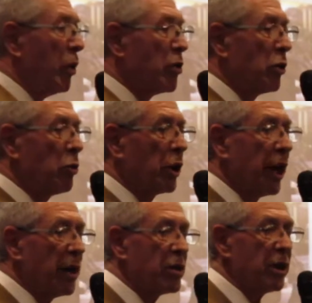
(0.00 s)
with
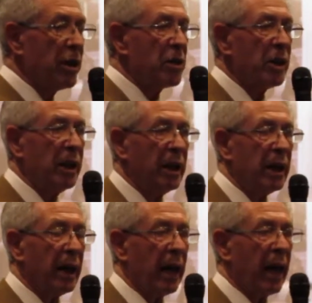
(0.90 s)
suitcases
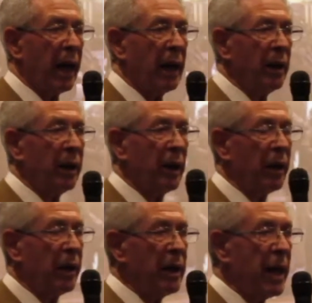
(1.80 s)
and uh,
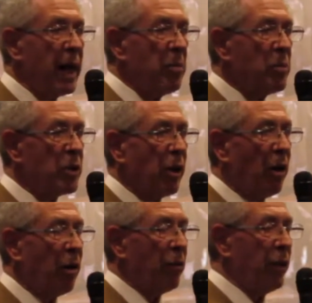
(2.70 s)
the names
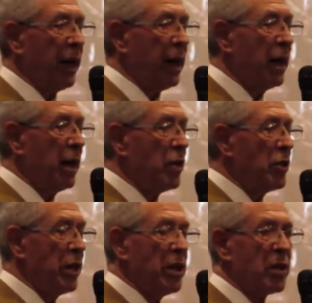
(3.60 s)
of the
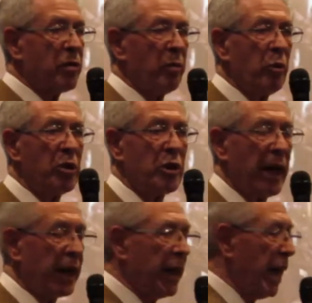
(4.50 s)
cities from which
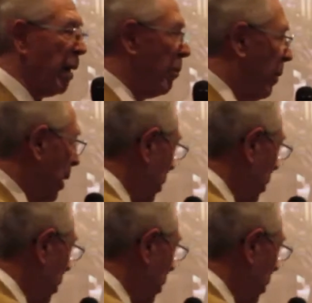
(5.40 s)
they came.